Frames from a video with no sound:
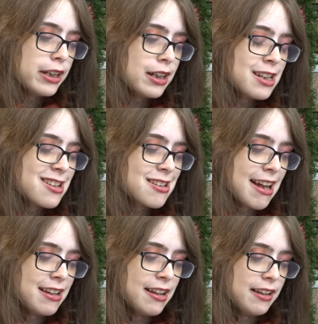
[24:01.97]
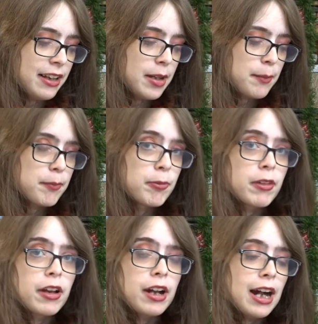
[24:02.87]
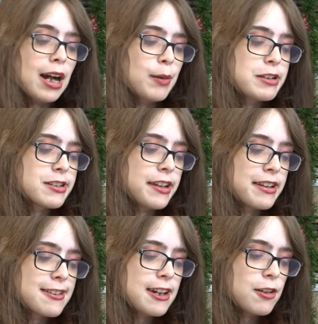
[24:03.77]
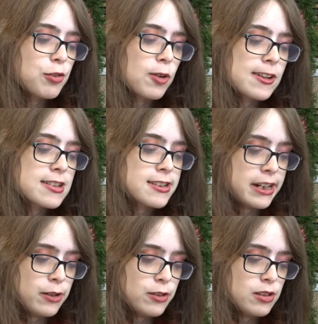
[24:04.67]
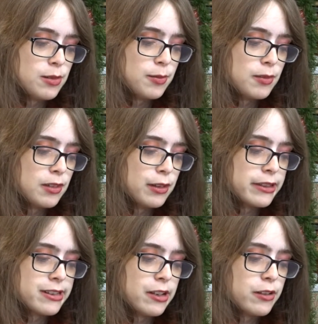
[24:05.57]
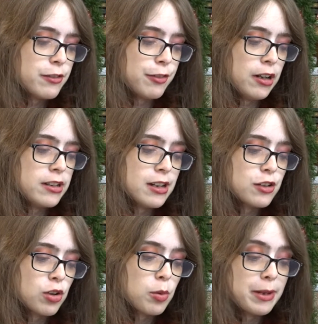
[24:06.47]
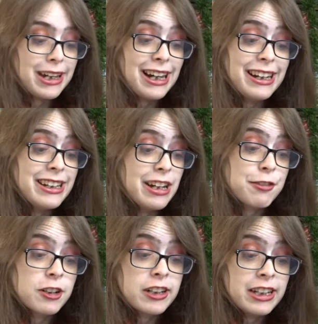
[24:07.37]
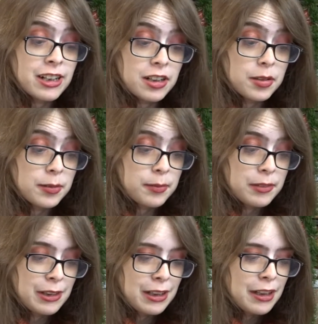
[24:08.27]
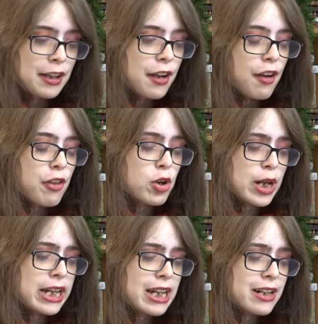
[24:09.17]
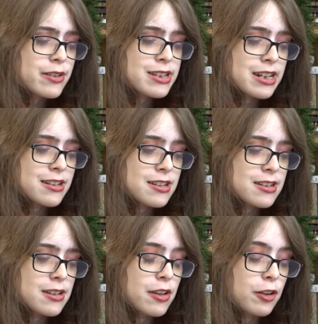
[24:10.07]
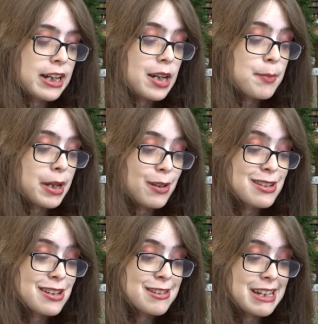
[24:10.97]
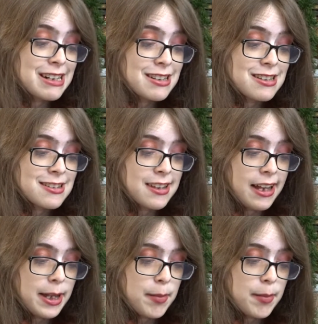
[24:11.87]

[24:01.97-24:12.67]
and silently. I was listening for a sound a friend had told me I'd never hear. The ringing bells of Santa's sleigh.